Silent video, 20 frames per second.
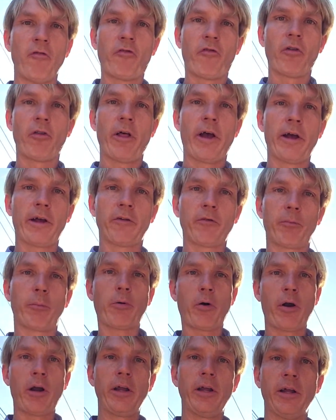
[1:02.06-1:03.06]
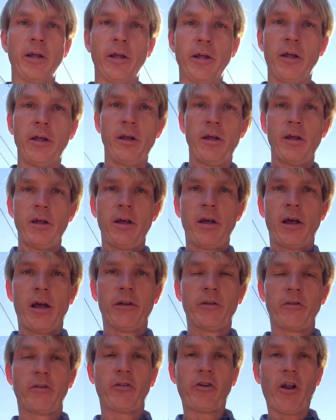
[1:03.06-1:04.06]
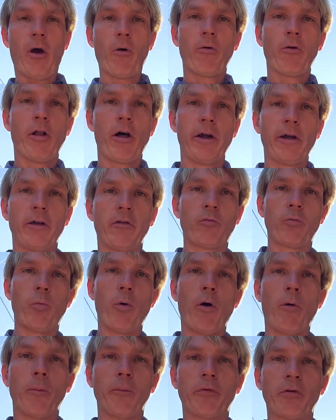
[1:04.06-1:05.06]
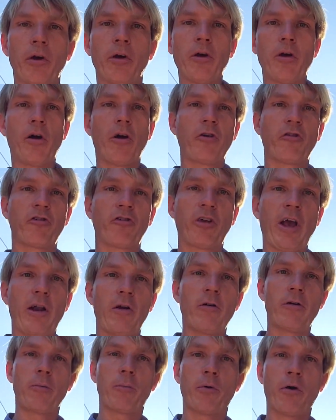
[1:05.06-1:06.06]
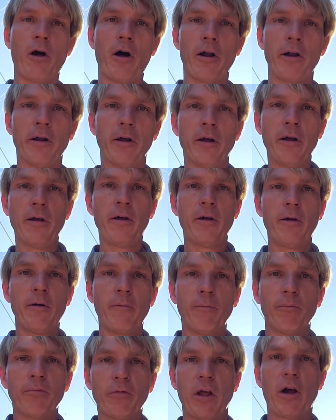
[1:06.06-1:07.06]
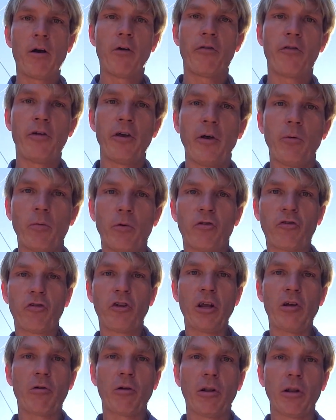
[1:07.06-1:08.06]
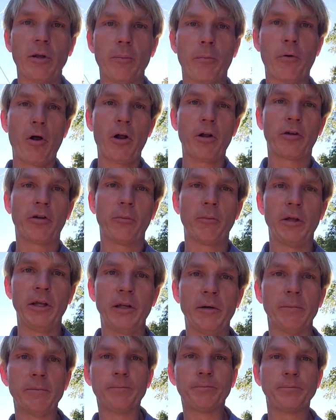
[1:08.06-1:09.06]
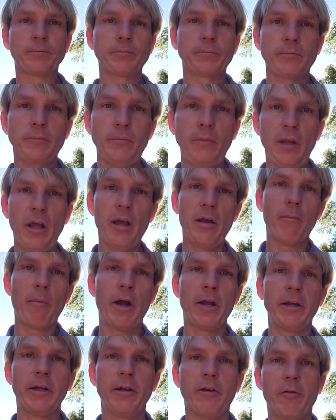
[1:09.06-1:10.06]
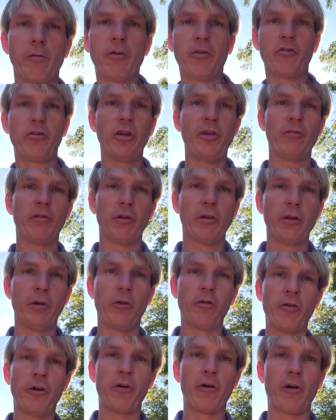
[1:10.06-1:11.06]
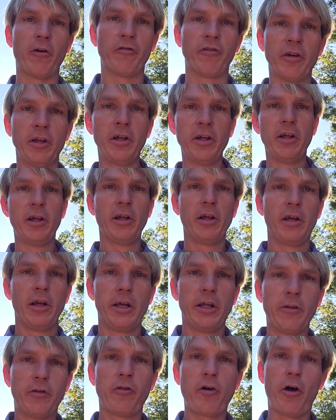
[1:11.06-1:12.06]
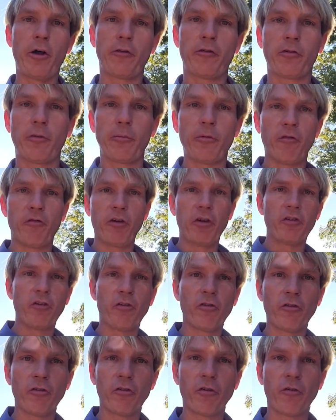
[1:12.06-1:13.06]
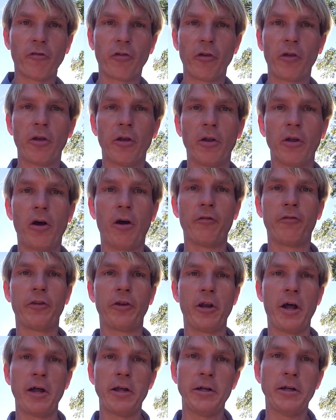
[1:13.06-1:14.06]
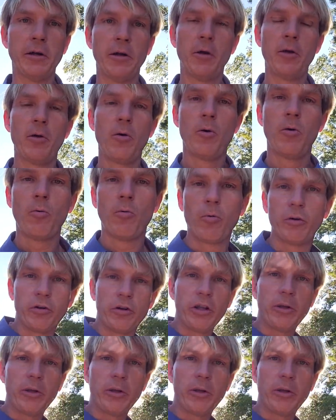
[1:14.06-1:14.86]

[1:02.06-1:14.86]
for lack of prey, and the stout lion's whelps are scattered abroad. Now a thing was secretly brought to me, and mine ear received a little thereof, and thoughts from the visions of the of the night, when